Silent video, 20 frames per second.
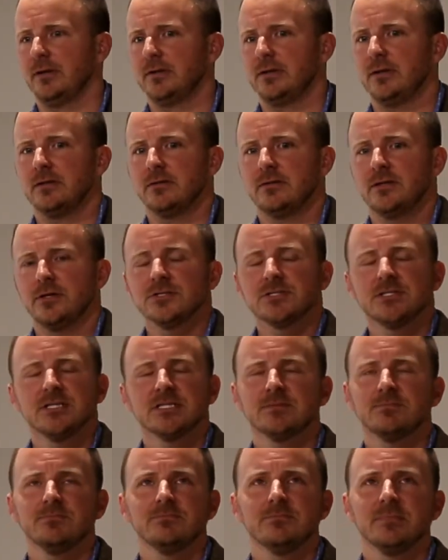There's
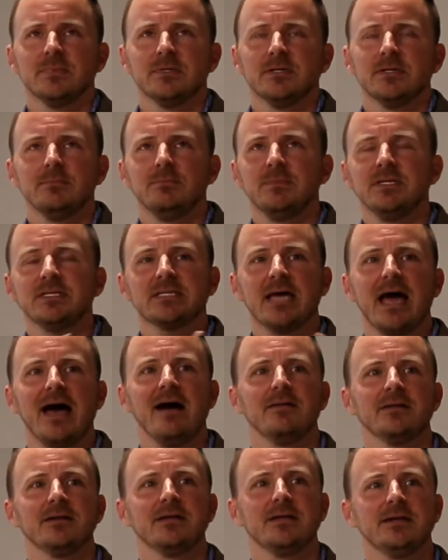this
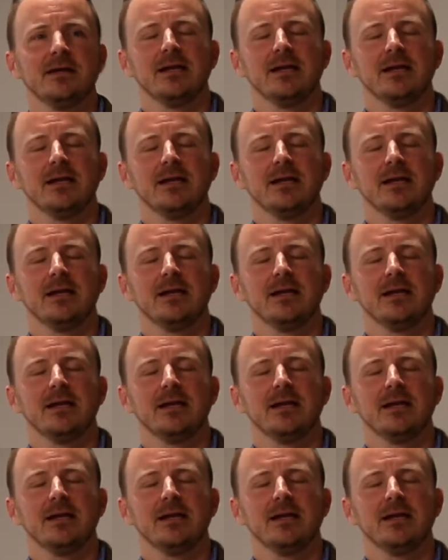mentality,